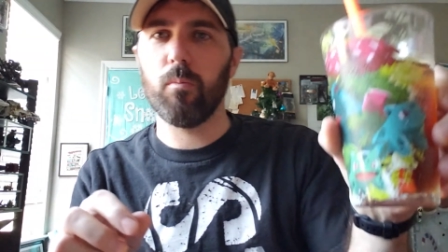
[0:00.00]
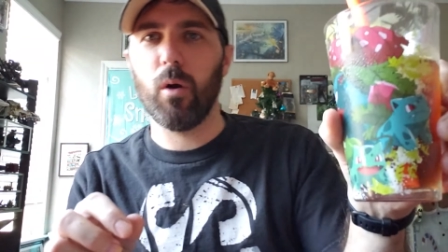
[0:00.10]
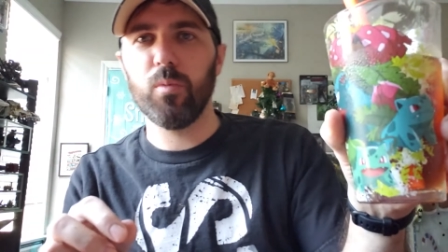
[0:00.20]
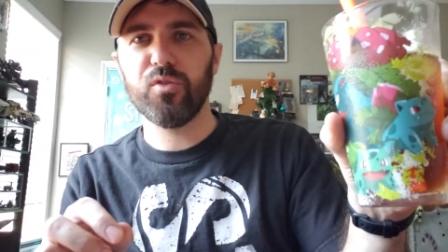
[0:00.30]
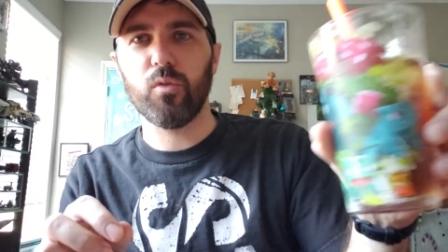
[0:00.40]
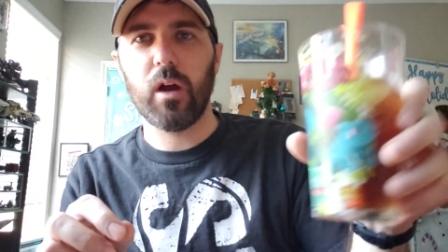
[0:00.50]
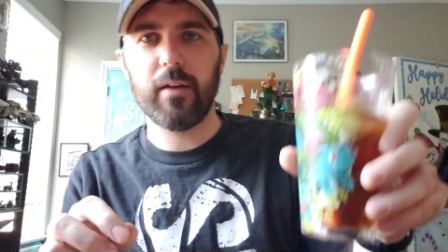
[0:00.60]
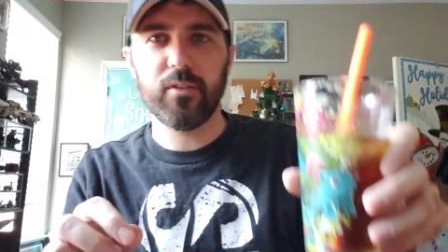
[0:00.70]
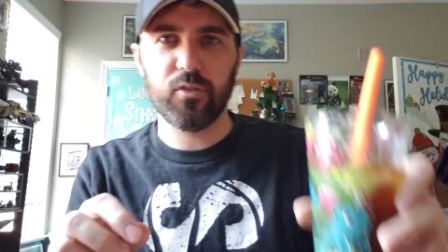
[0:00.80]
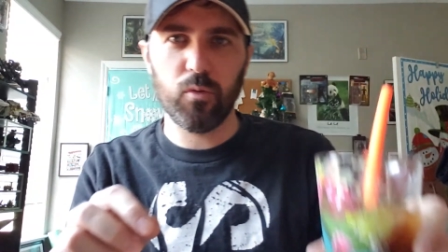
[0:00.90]
Bulbasaur,
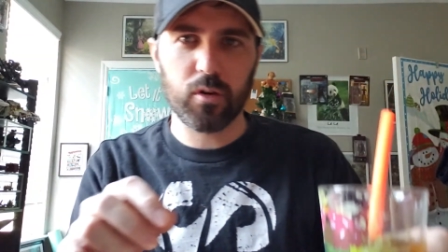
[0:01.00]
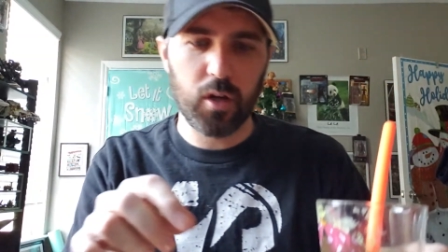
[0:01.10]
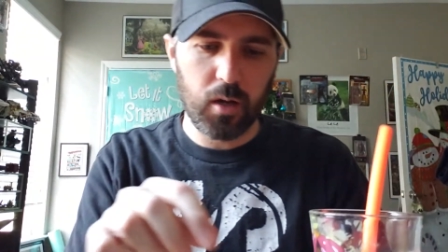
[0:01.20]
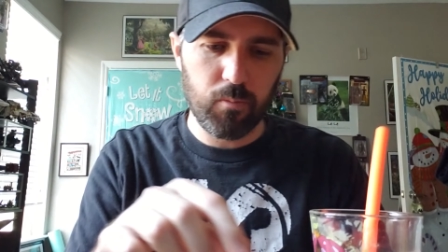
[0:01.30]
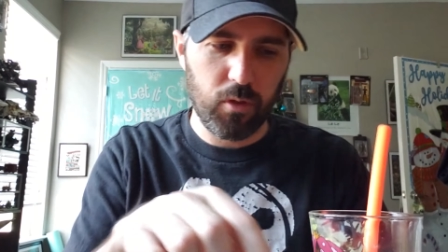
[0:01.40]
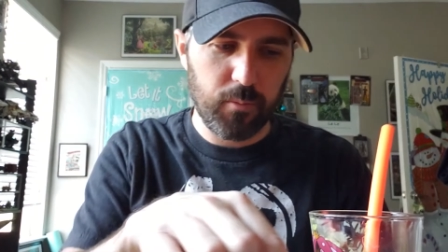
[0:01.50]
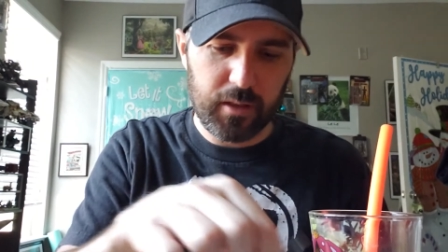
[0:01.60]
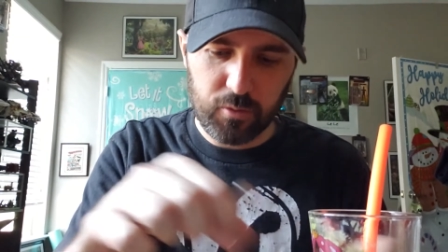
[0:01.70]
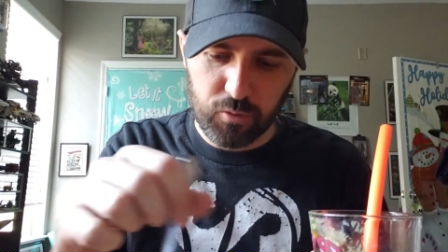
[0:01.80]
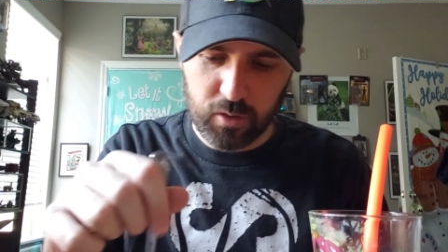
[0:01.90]
Ivysaur cup with a little
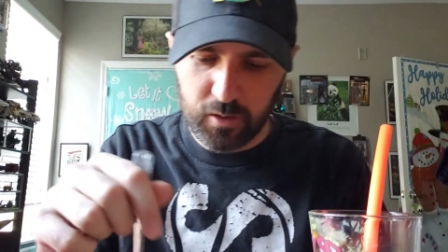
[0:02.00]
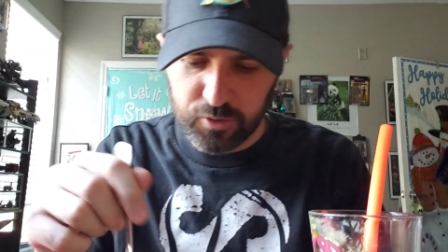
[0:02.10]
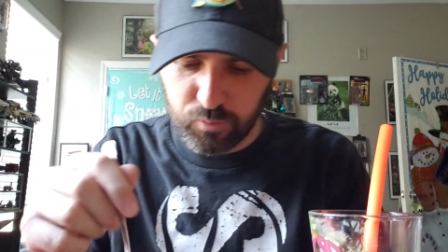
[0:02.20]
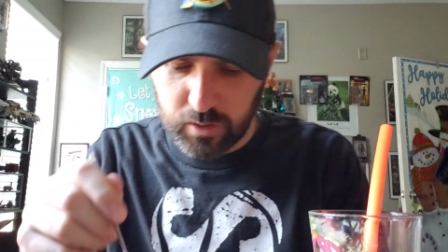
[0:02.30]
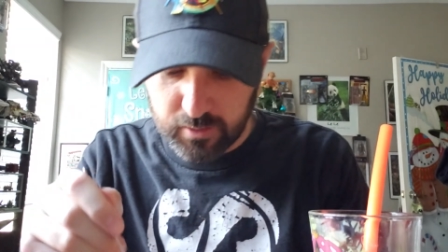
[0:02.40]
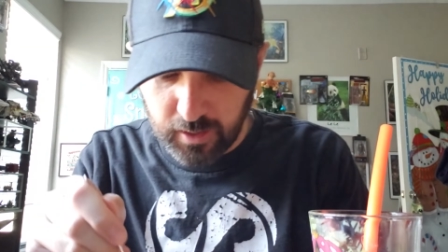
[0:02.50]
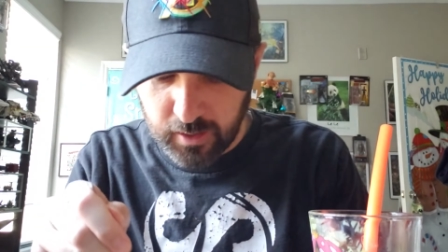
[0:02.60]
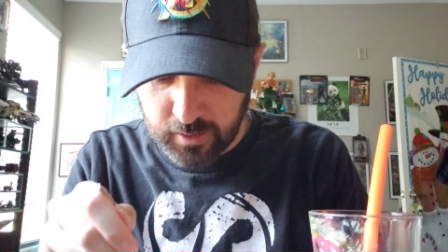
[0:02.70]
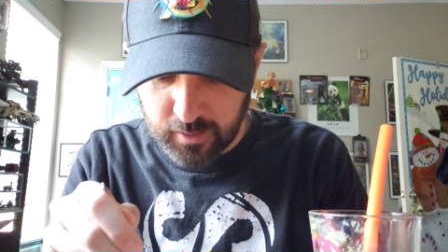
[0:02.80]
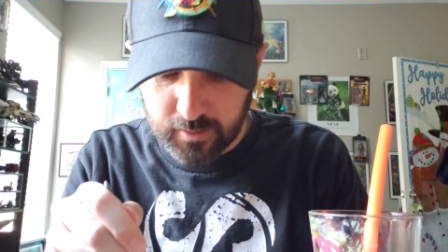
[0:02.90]
bit of sweet tea
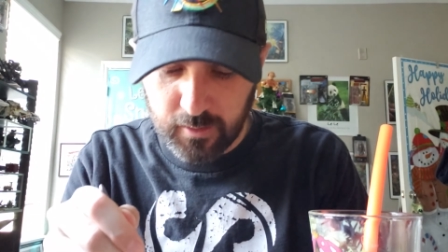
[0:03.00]
in it.